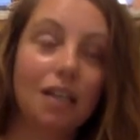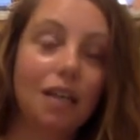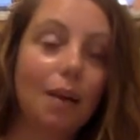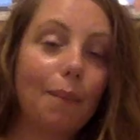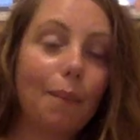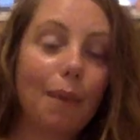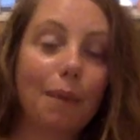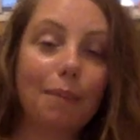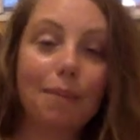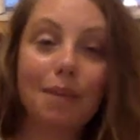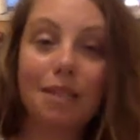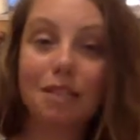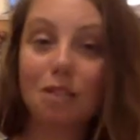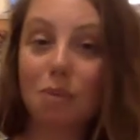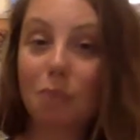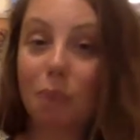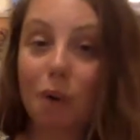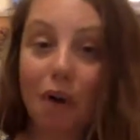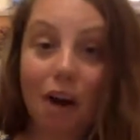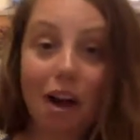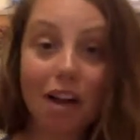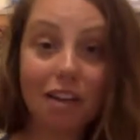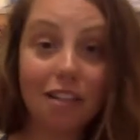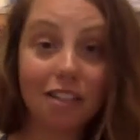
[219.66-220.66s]
maybe it's a
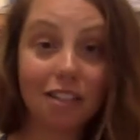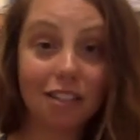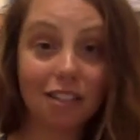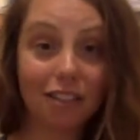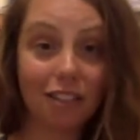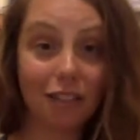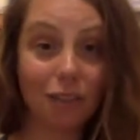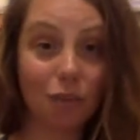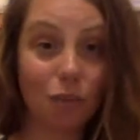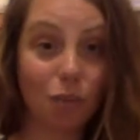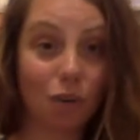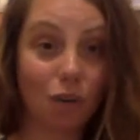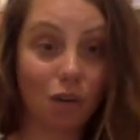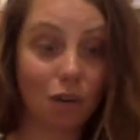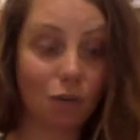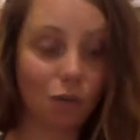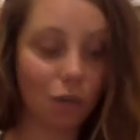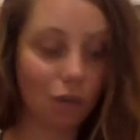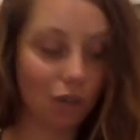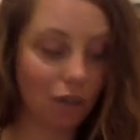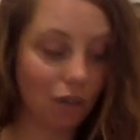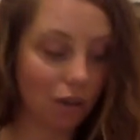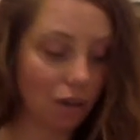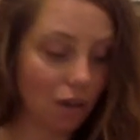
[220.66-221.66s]
project that you want to
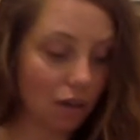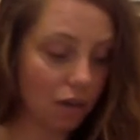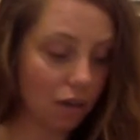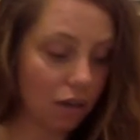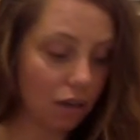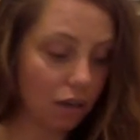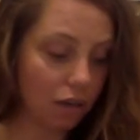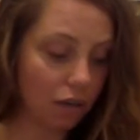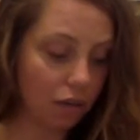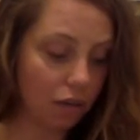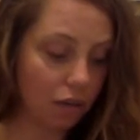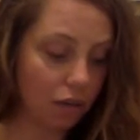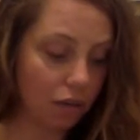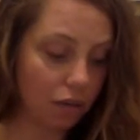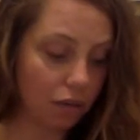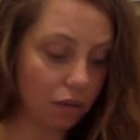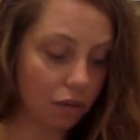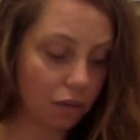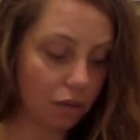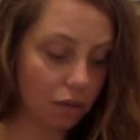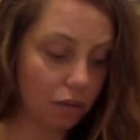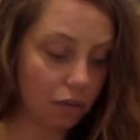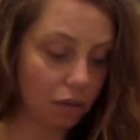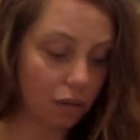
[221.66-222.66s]
work on
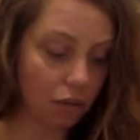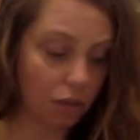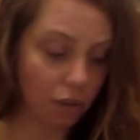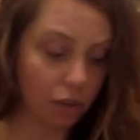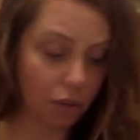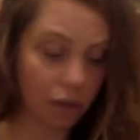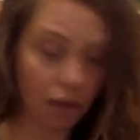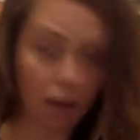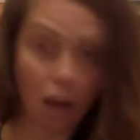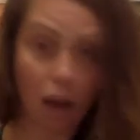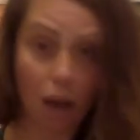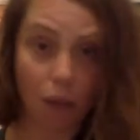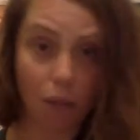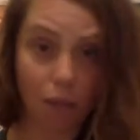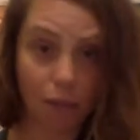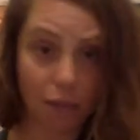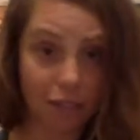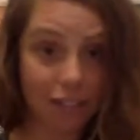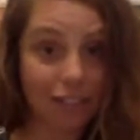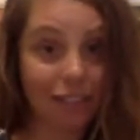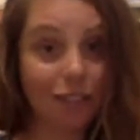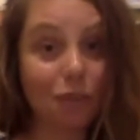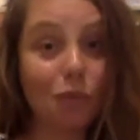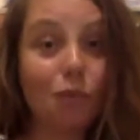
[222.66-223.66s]
or
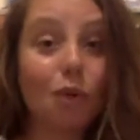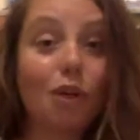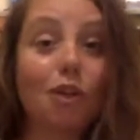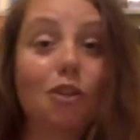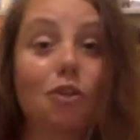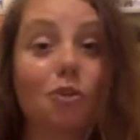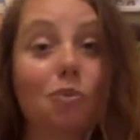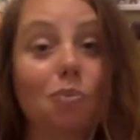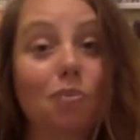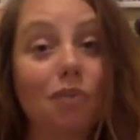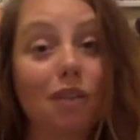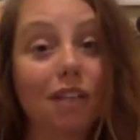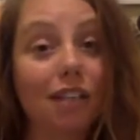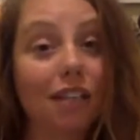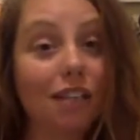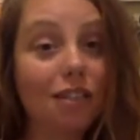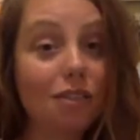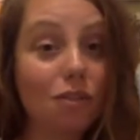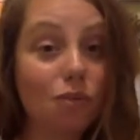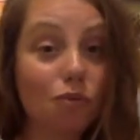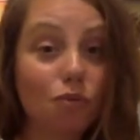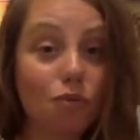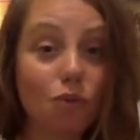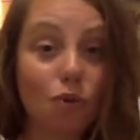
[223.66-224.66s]
accomplish, that you want to bring
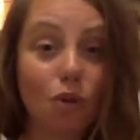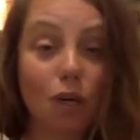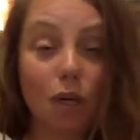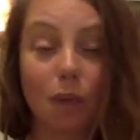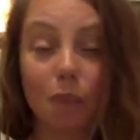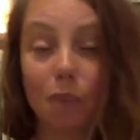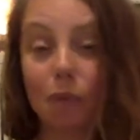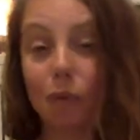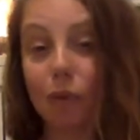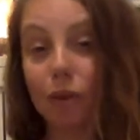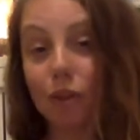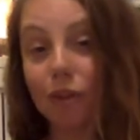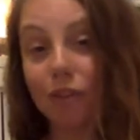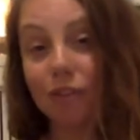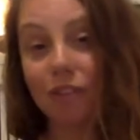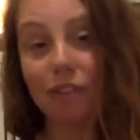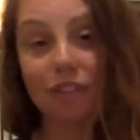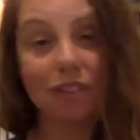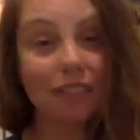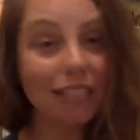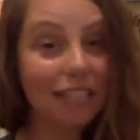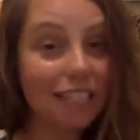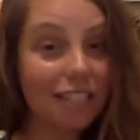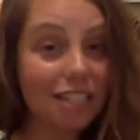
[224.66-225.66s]
into form, or a
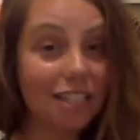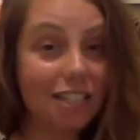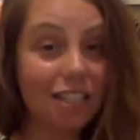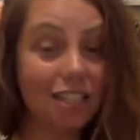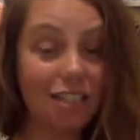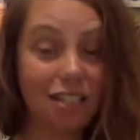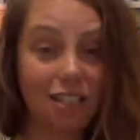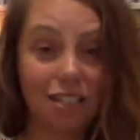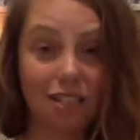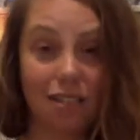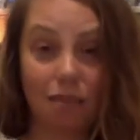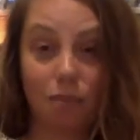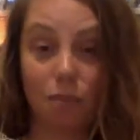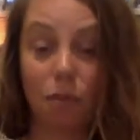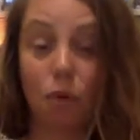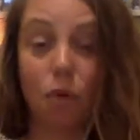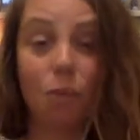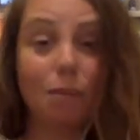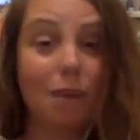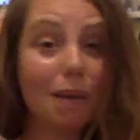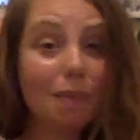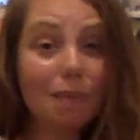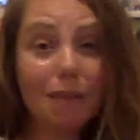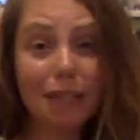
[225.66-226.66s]
relationship, or
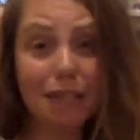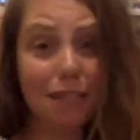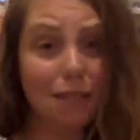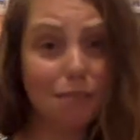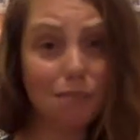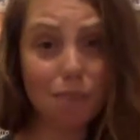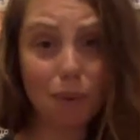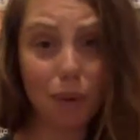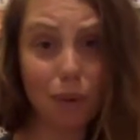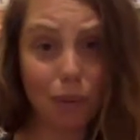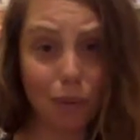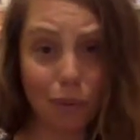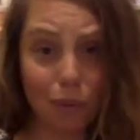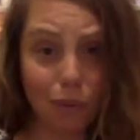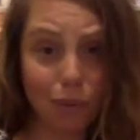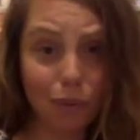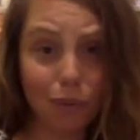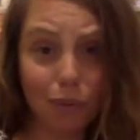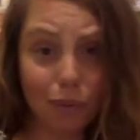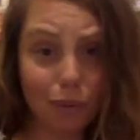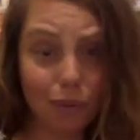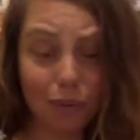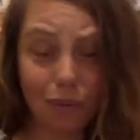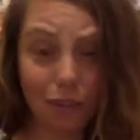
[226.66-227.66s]
maybe it's both.
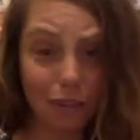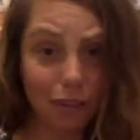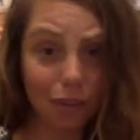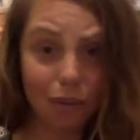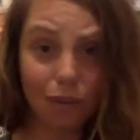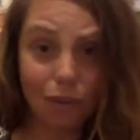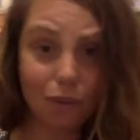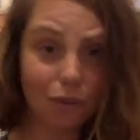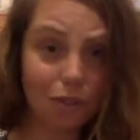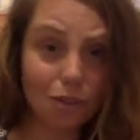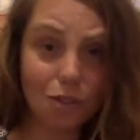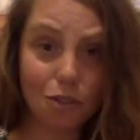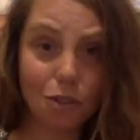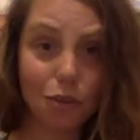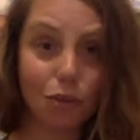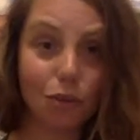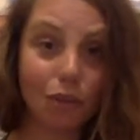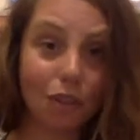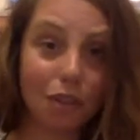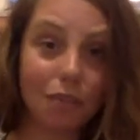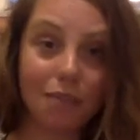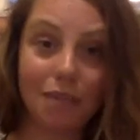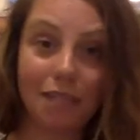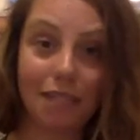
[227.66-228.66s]
There's no
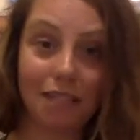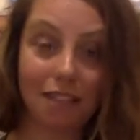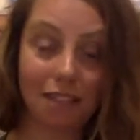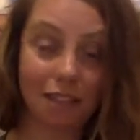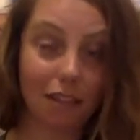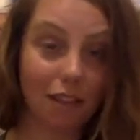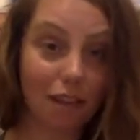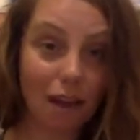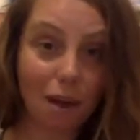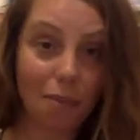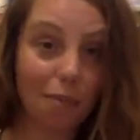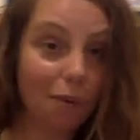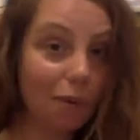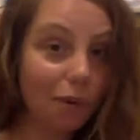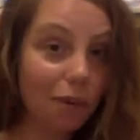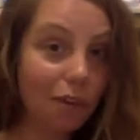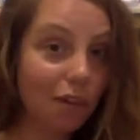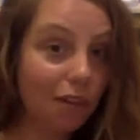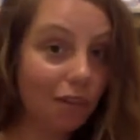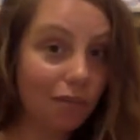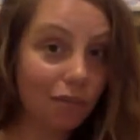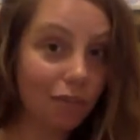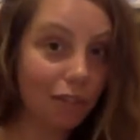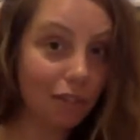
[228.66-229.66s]
limit. The Capricorn
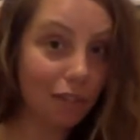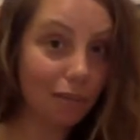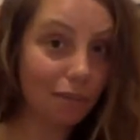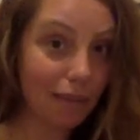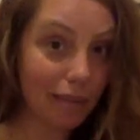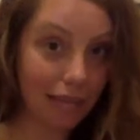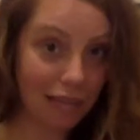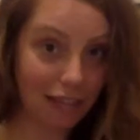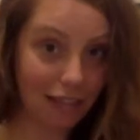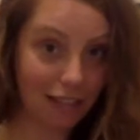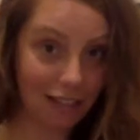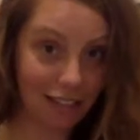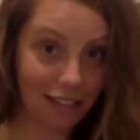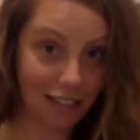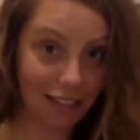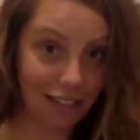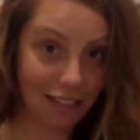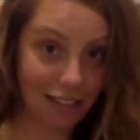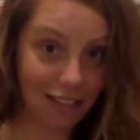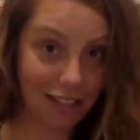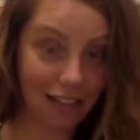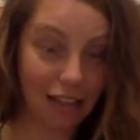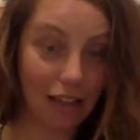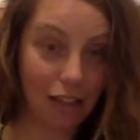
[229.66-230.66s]
can really make
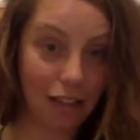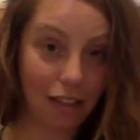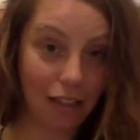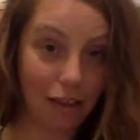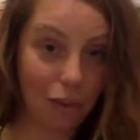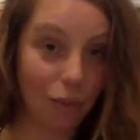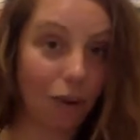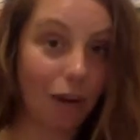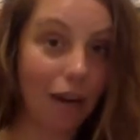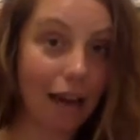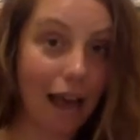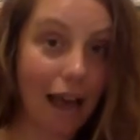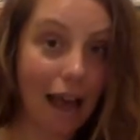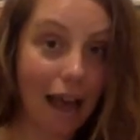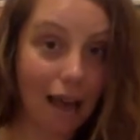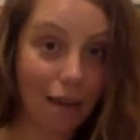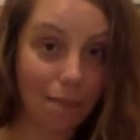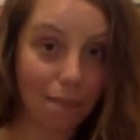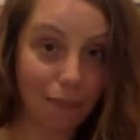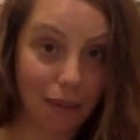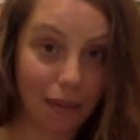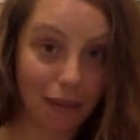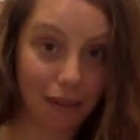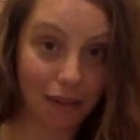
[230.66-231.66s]
anything they want to
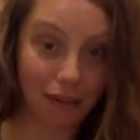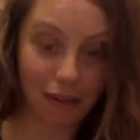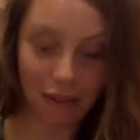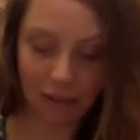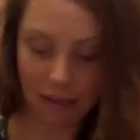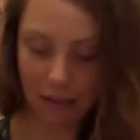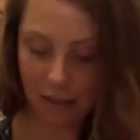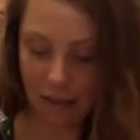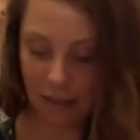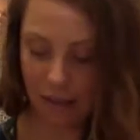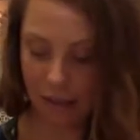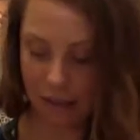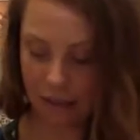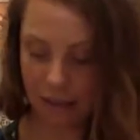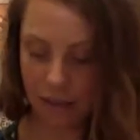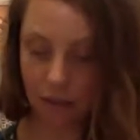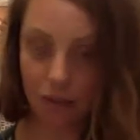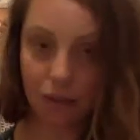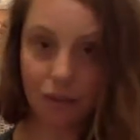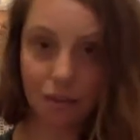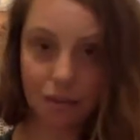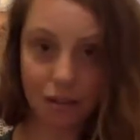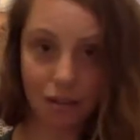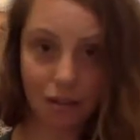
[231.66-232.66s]
happen as
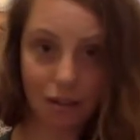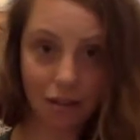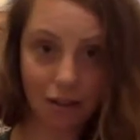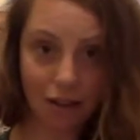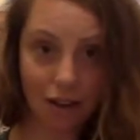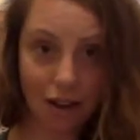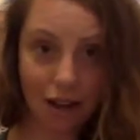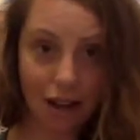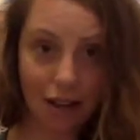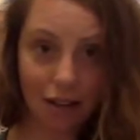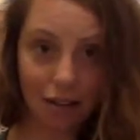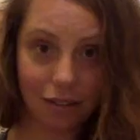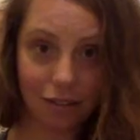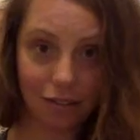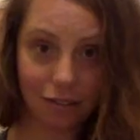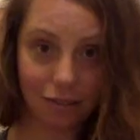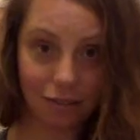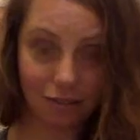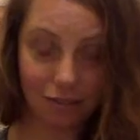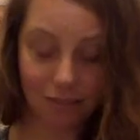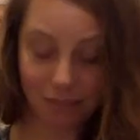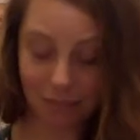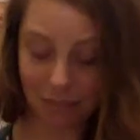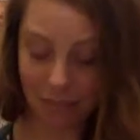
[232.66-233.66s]
long as they're not
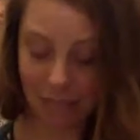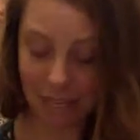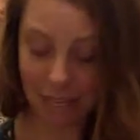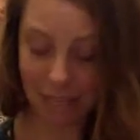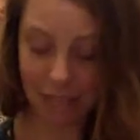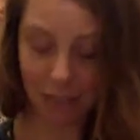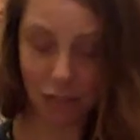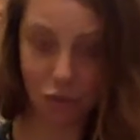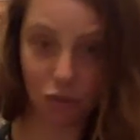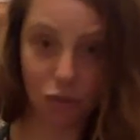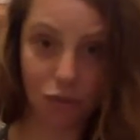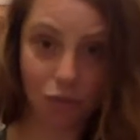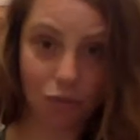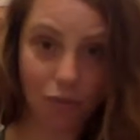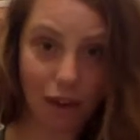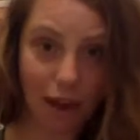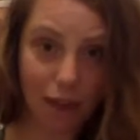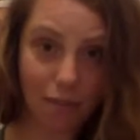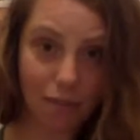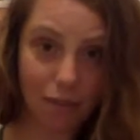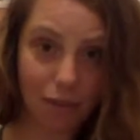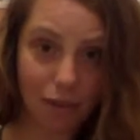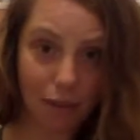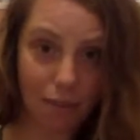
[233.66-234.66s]
getting too
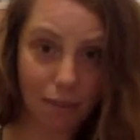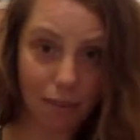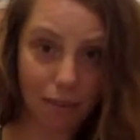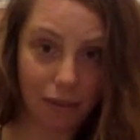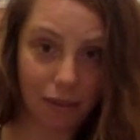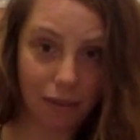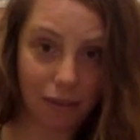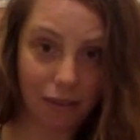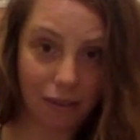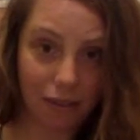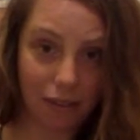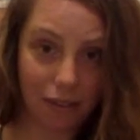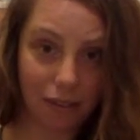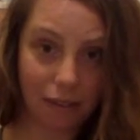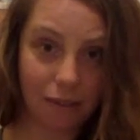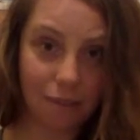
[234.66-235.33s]
wrapped up in the